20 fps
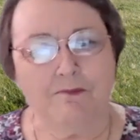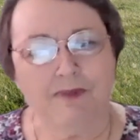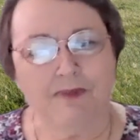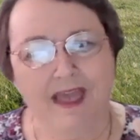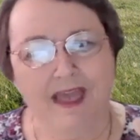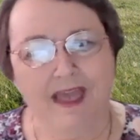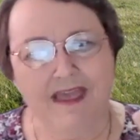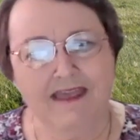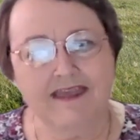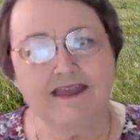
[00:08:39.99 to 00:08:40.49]

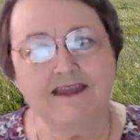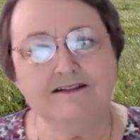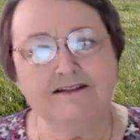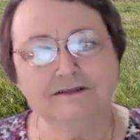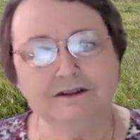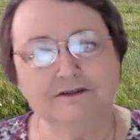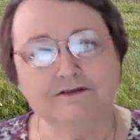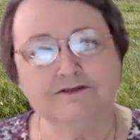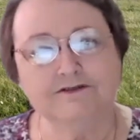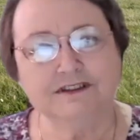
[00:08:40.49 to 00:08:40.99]
paying
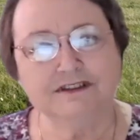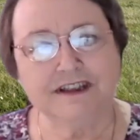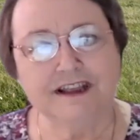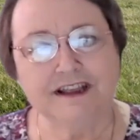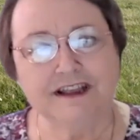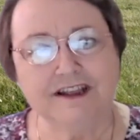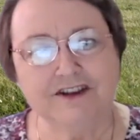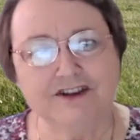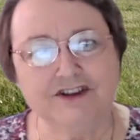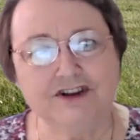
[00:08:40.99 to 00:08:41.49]
close
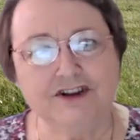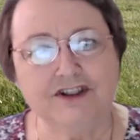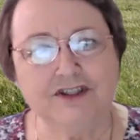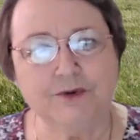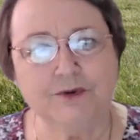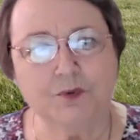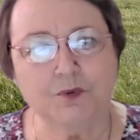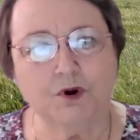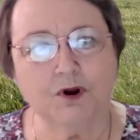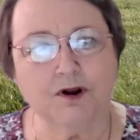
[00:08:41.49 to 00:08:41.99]
attention to
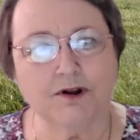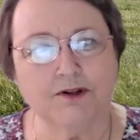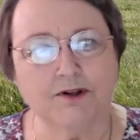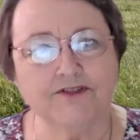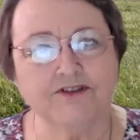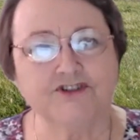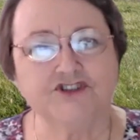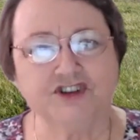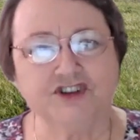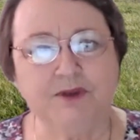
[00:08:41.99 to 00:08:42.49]
the work
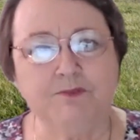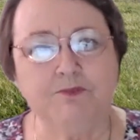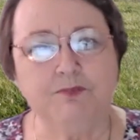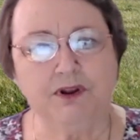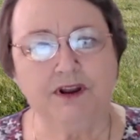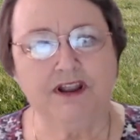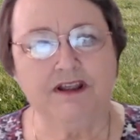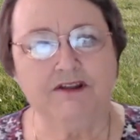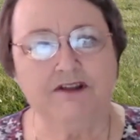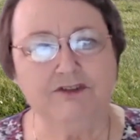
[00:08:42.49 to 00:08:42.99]
that she
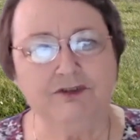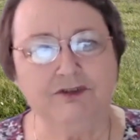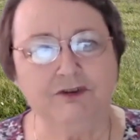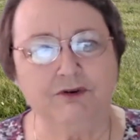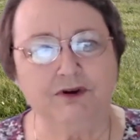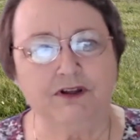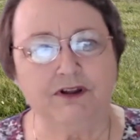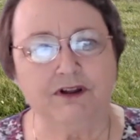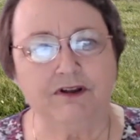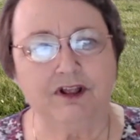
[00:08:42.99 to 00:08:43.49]
put
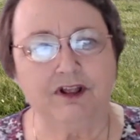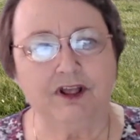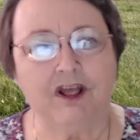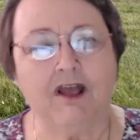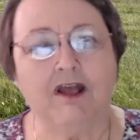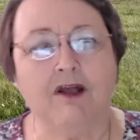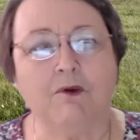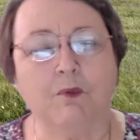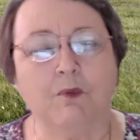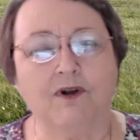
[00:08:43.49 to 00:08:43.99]
into it
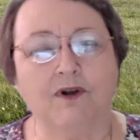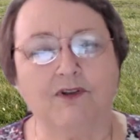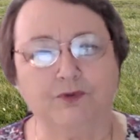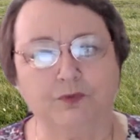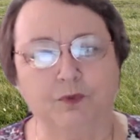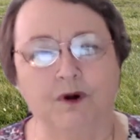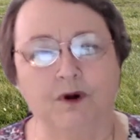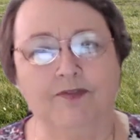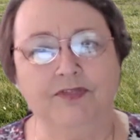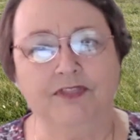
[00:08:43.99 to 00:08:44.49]
was
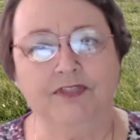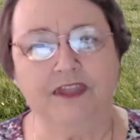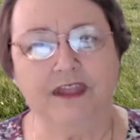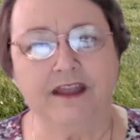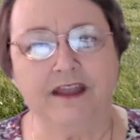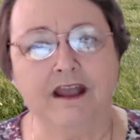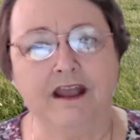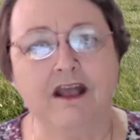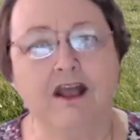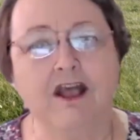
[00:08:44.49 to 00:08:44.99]
one
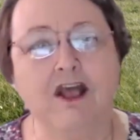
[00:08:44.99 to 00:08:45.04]
thing.